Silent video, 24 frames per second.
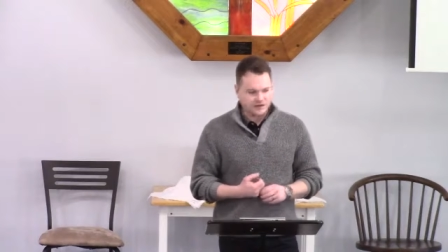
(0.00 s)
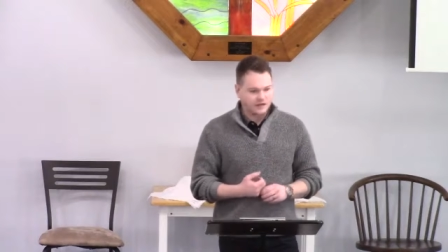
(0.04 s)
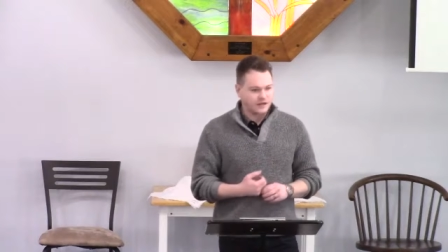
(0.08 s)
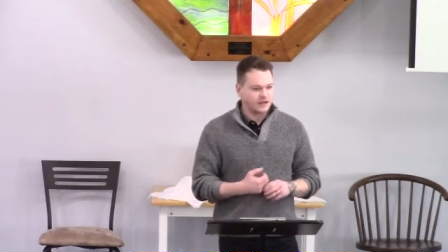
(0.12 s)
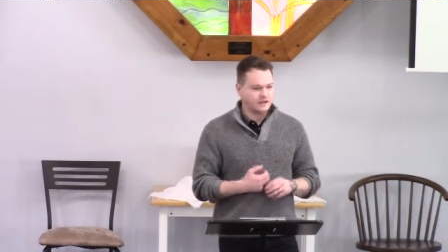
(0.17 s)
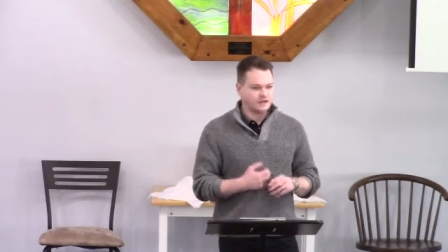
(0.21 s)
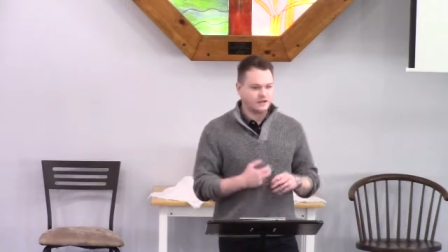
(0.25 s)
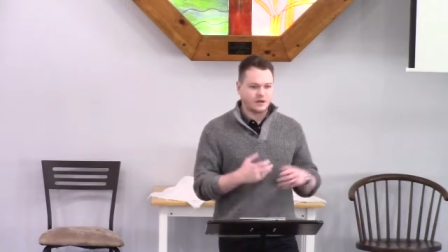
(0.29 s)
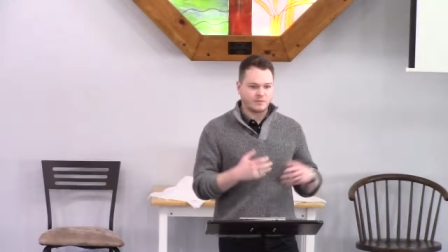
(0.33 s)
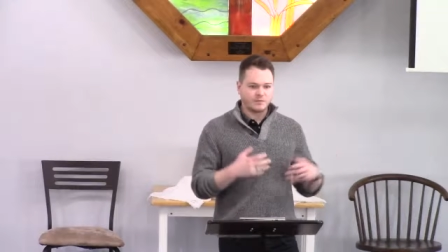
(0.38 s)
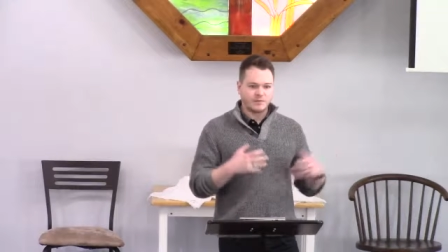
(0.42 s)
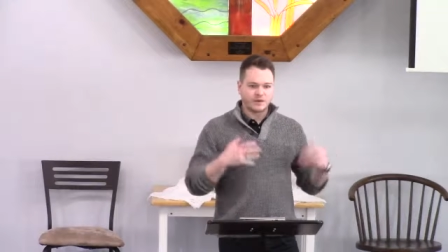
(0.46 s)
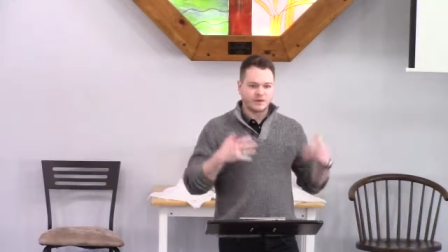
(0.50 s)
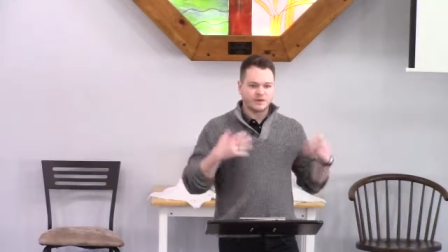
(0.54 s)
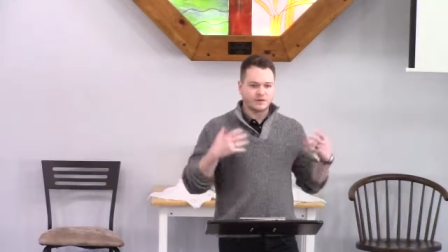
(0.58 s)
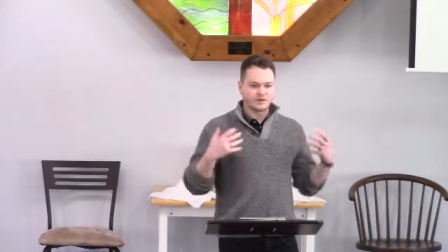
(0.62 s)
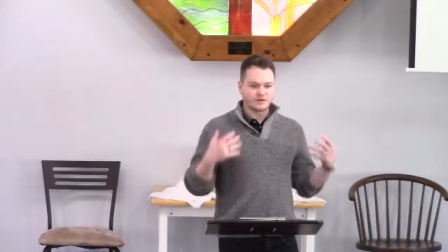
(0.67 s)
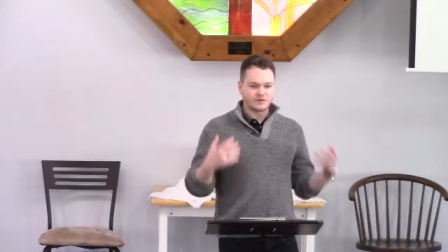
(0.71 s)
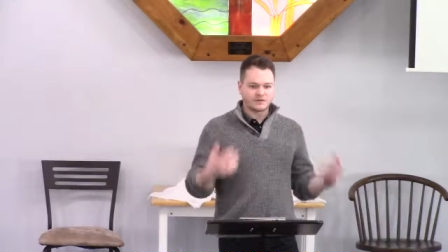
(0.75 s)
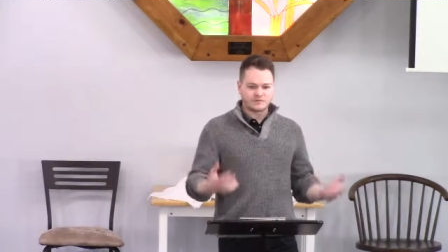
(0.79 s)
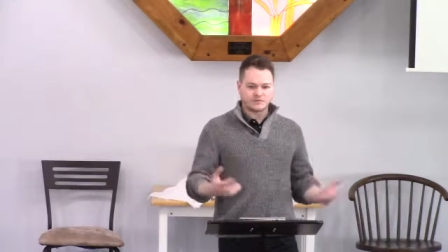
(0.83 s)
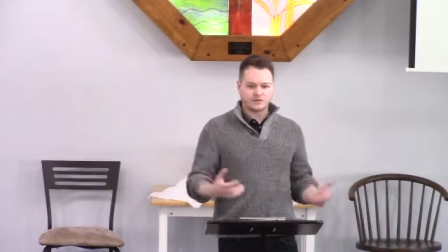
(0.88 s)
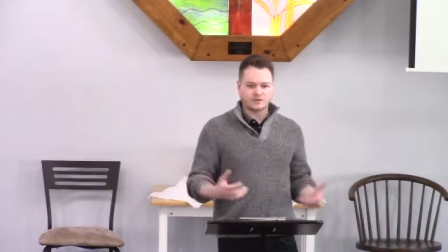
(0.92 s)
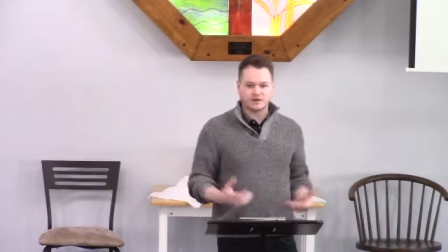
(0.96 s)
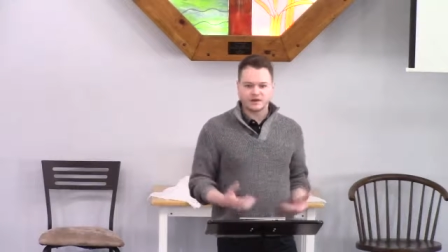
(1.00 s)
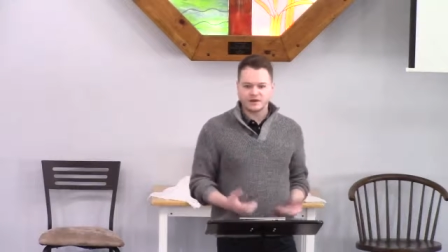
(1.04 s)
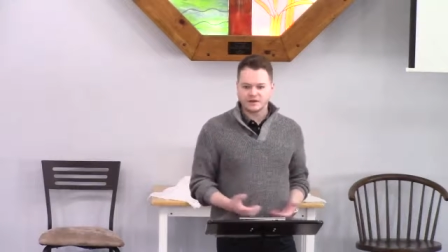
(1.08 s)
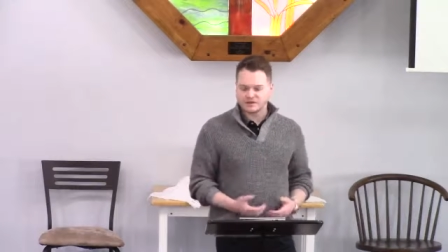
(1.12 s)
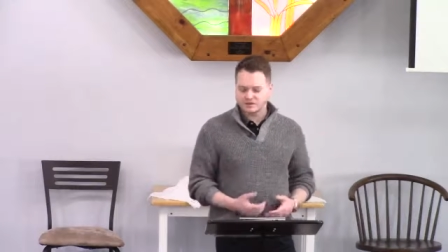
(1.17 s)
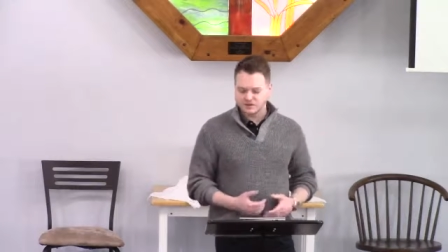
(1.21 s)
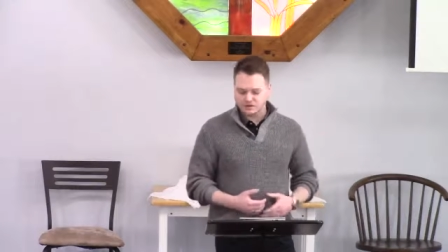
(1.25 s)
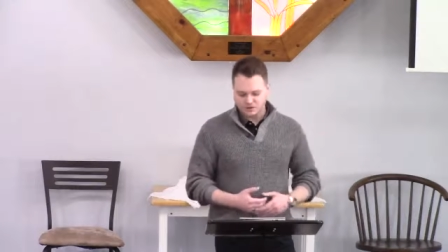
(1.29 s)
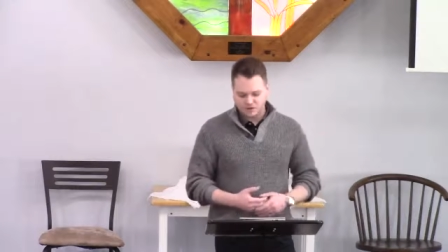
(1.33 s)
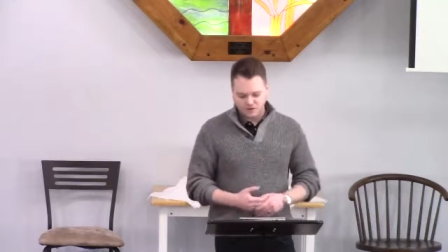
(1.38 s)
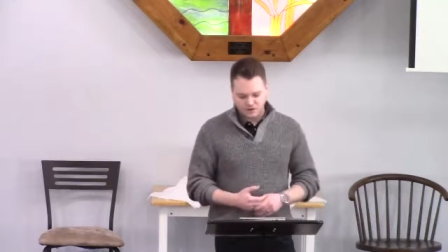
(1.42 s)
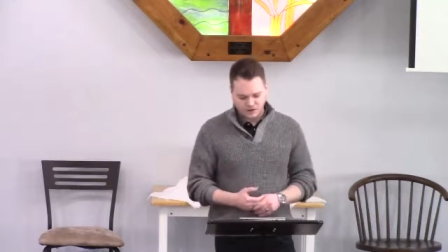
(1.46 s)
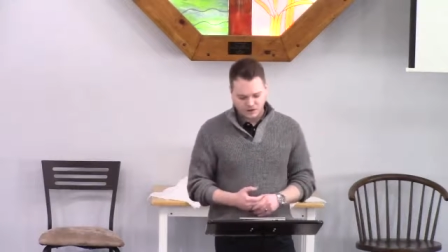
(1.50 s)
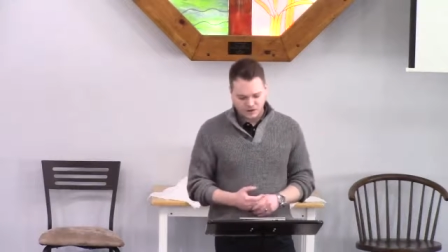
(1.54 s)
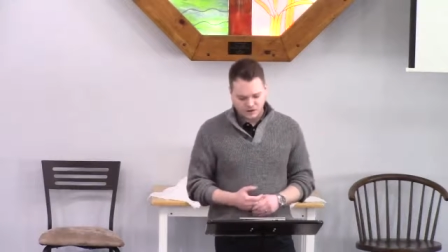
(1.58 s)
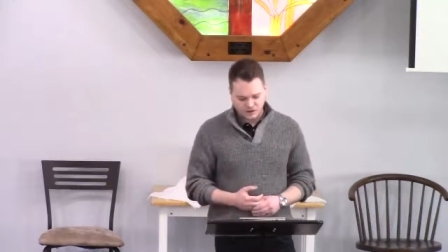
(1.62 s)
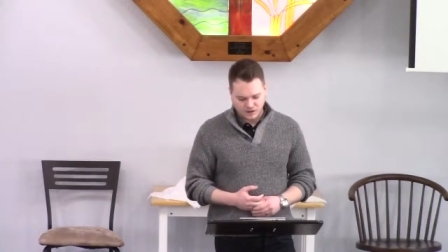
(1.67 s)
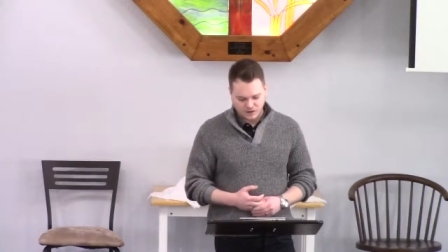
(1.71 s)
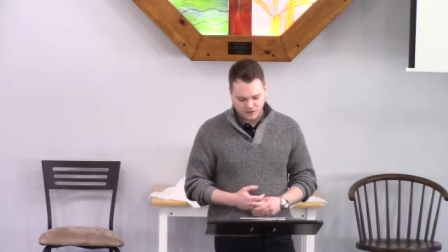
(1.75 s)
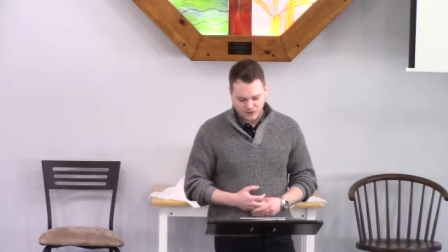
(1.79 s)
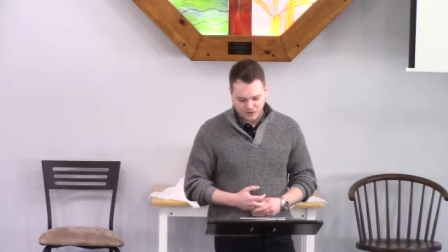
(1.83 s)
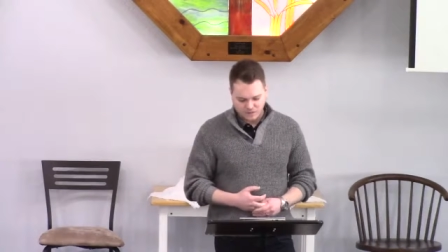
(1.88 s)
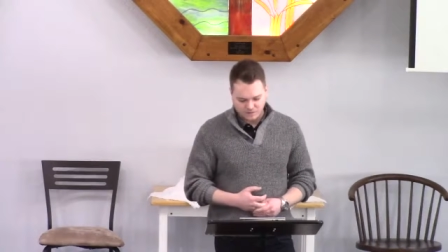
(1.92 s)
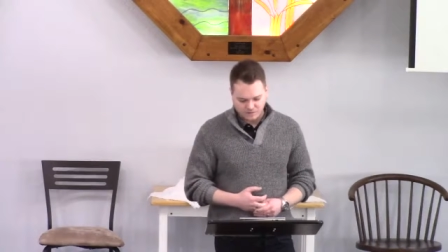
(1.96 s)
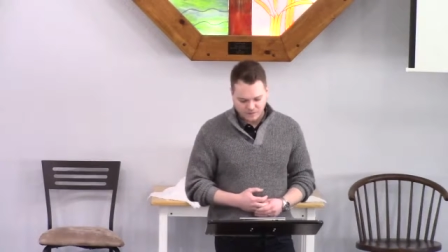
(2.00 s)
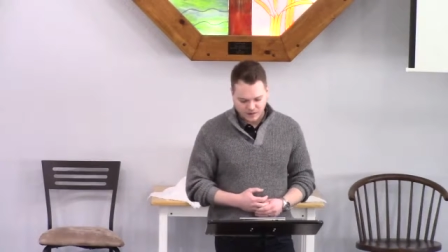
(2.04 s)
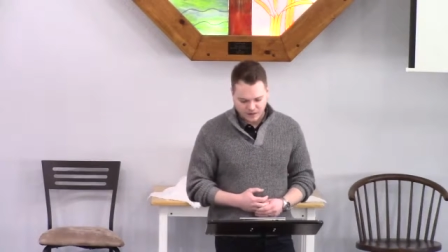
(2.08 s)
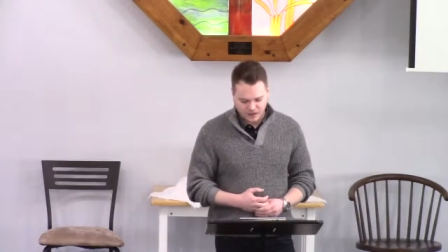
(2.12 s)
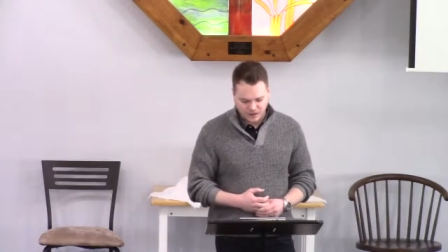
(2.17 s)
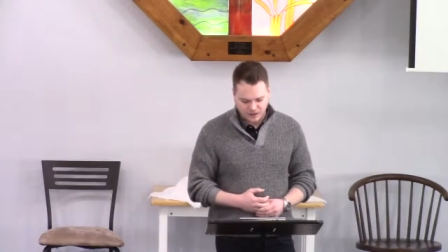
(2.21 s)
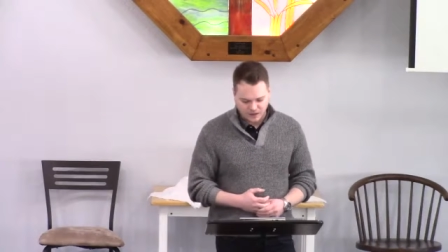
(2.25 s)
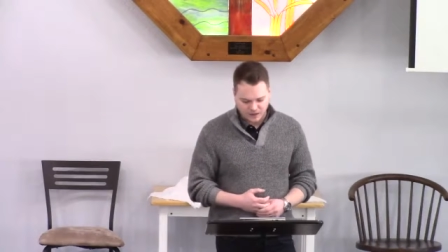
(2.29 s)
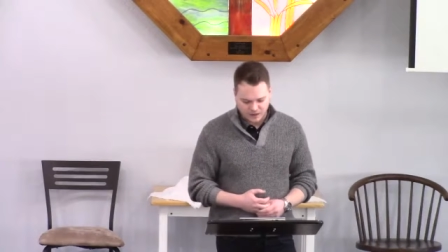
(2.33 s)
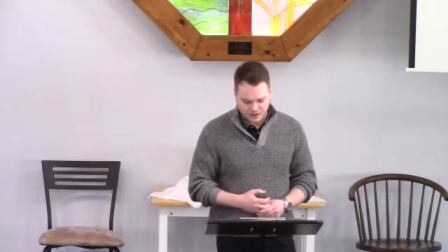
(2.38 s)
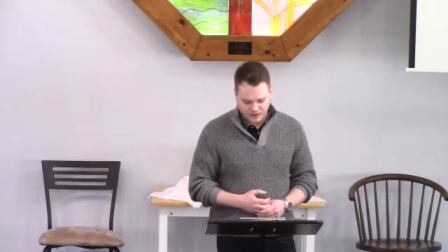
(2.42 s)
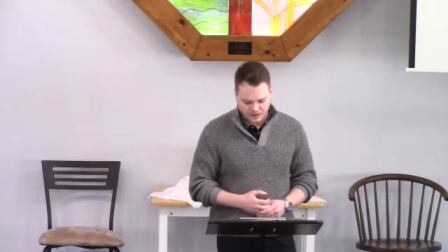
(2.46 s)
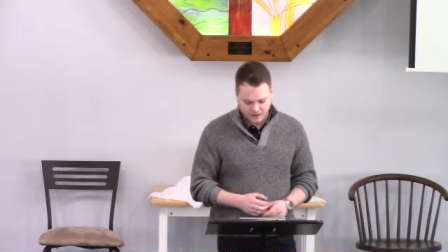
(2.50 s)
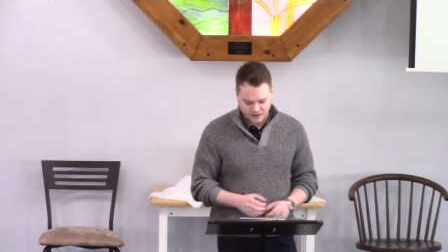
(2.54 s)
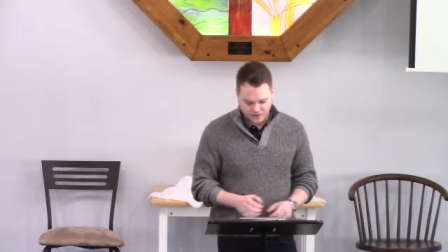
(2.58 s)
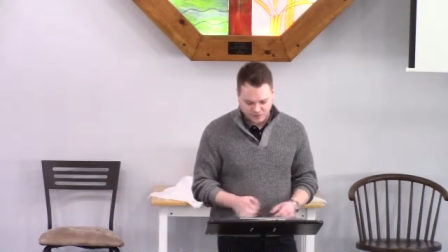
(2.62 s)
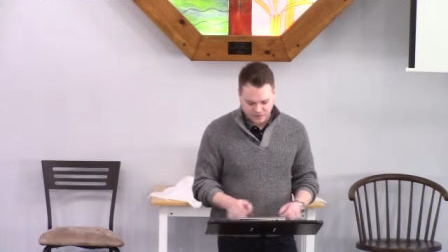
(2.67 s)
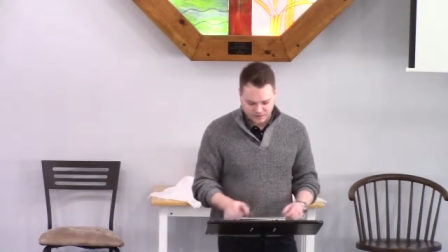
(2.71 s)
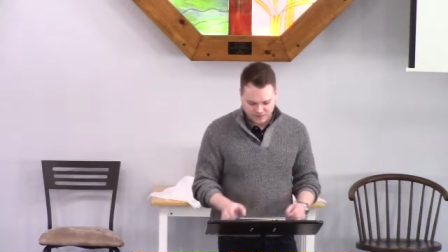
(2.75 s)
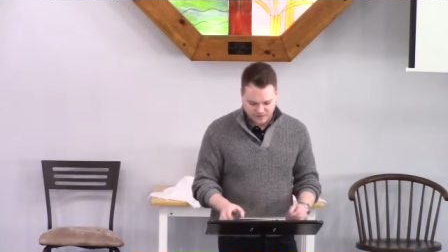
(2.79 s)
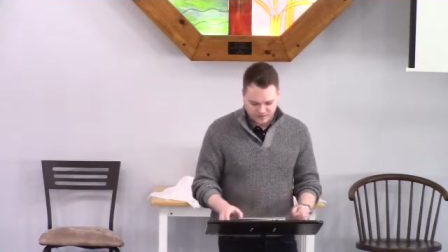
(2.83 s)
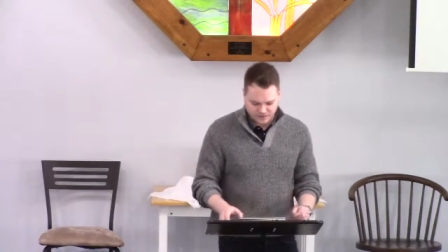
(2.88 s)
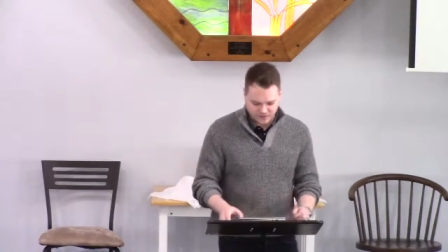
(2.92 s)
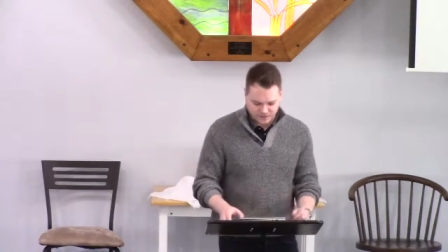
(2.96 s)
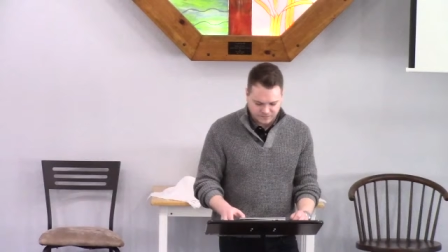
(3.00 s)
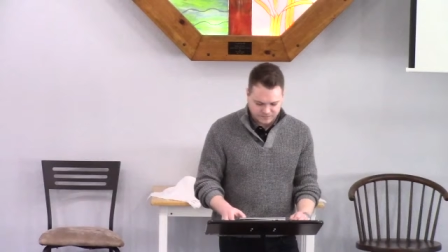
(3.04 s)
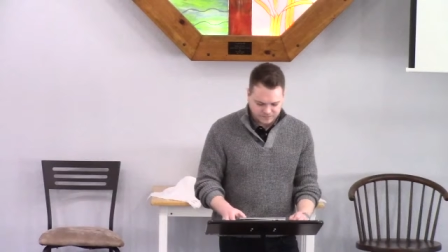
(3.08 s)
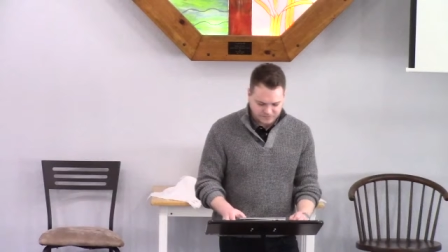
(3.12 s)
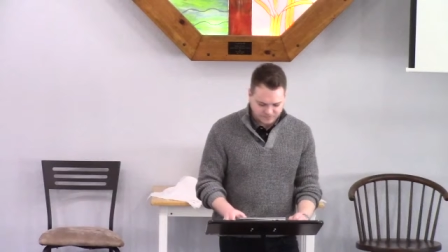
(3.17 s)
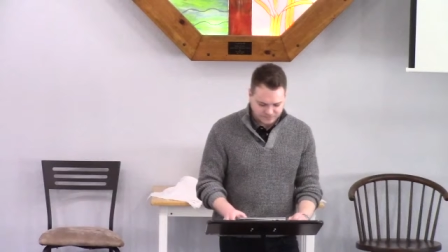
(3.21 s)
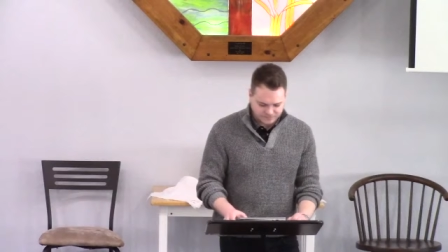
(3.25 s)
catch up on those if you'd like to, all um, online on our website.